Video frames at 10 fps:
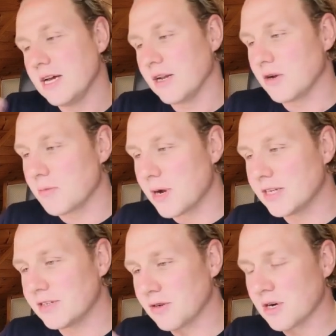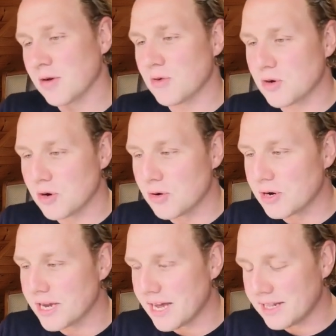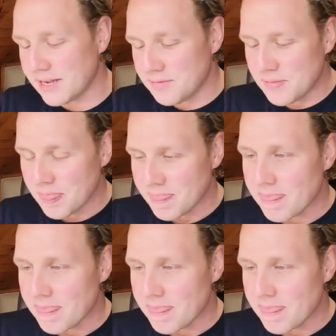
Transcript: And on the breaststroke, yeah. I would go and get them,